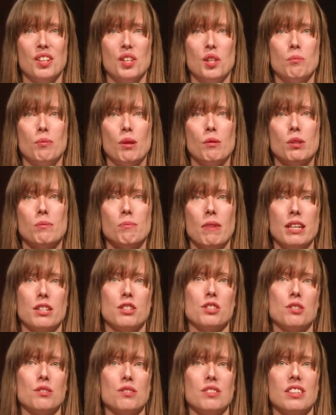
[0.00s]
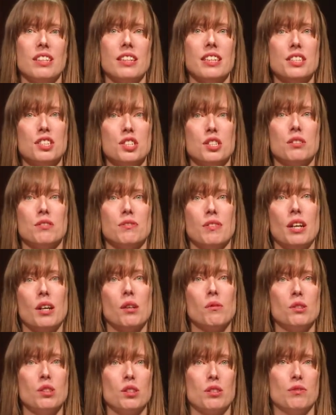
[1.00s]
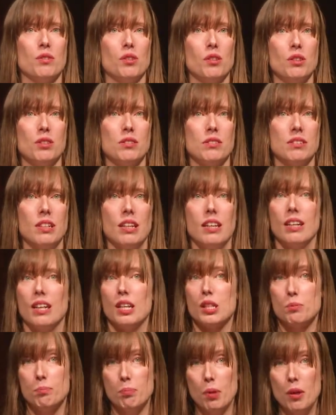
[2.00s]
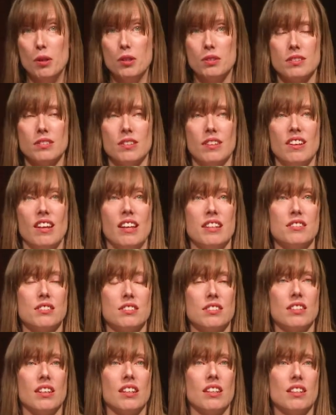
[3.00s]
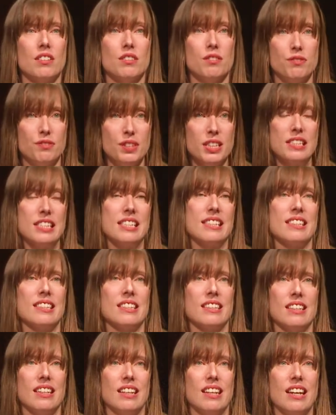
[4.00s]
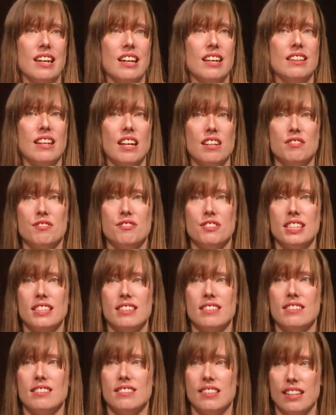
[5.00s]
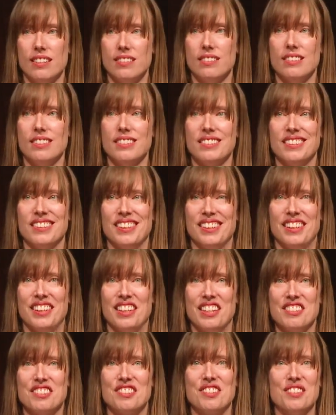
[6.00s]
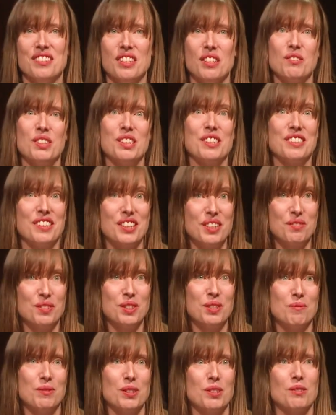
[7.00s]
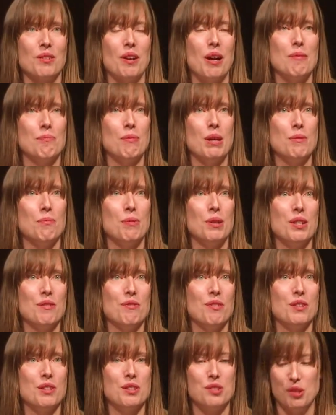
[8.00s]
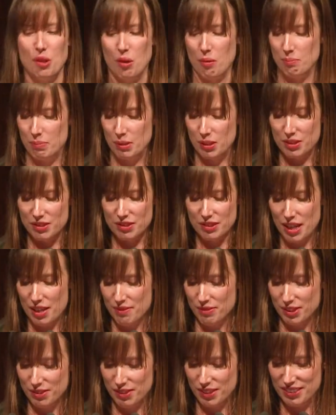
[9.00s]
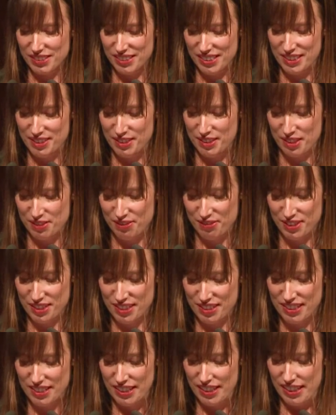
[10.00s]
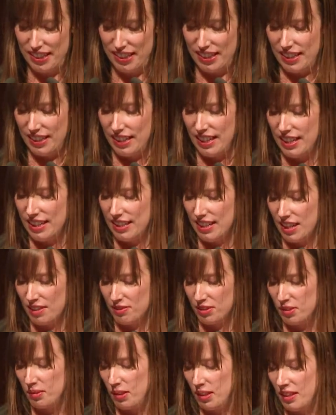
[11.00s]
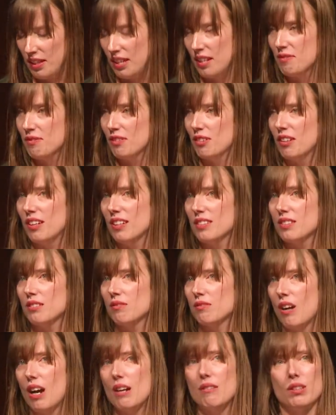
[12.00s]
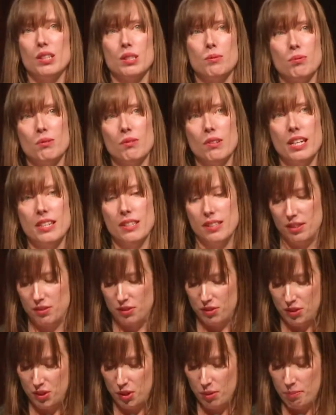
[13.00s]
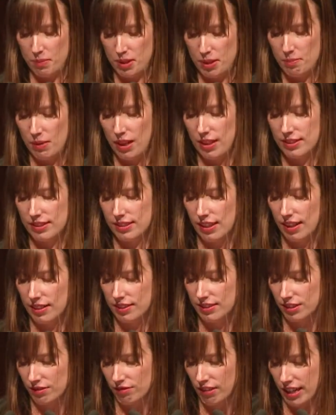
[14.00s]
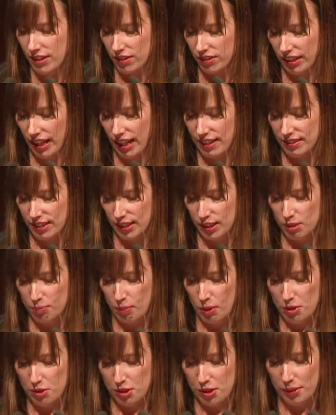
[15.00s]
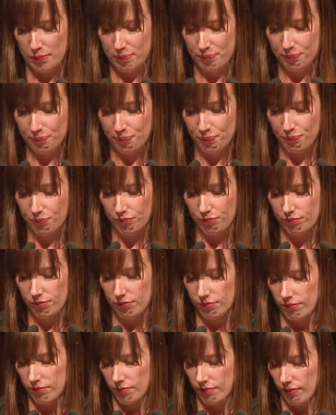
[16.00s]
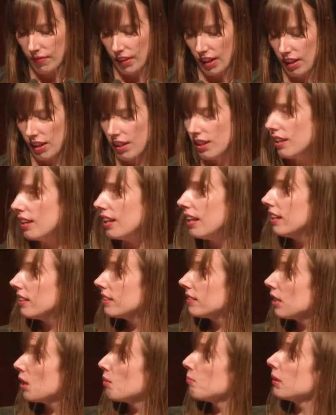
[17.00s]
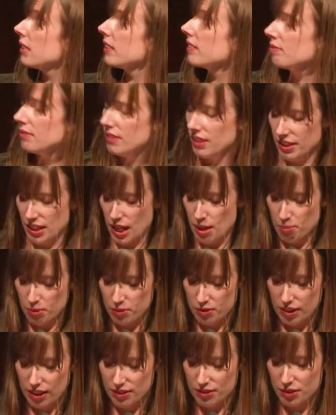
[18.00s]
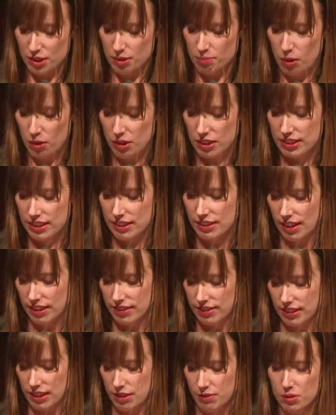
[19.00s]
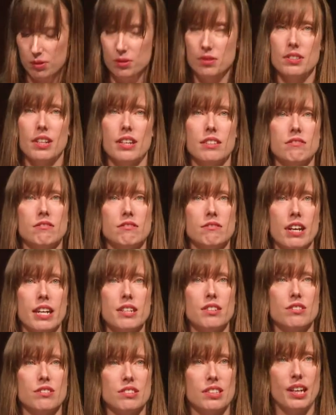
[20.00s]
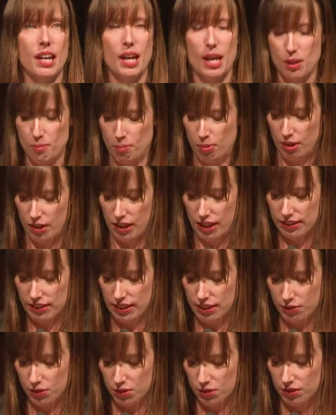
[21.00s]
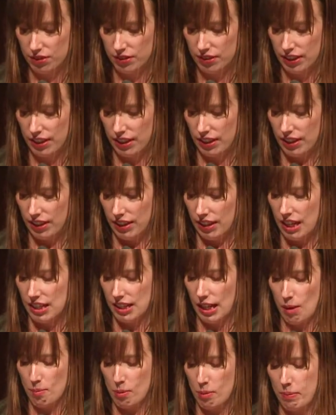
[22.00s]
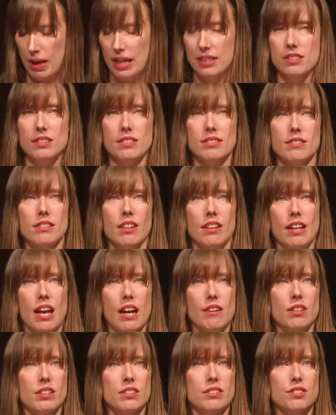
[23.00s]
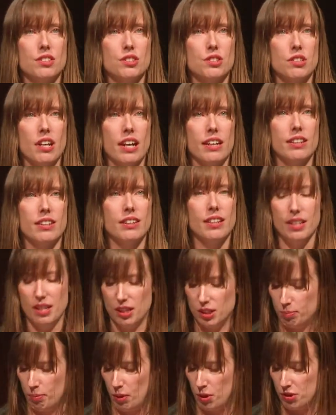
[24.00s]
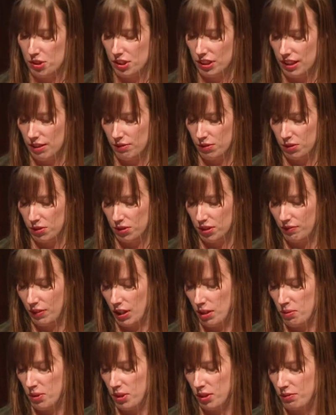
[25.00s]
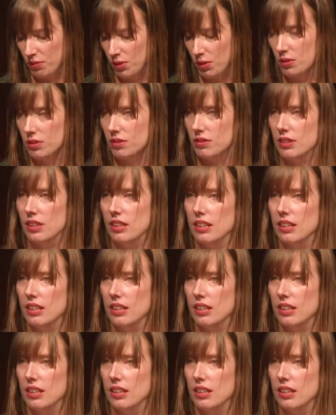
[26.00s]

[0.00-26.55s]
but we make sure that each of our workforce has personalised fit, that fit is tested, and so that we can give them the right PPE for the job, because everyone is different, and everyone therefore has the right respirator to minimise dust and radon gas exposure. Air sampling enables us to monitor dust levels and radon decay product levels, and gamma badges allow us to track the exposure levels of our workforce.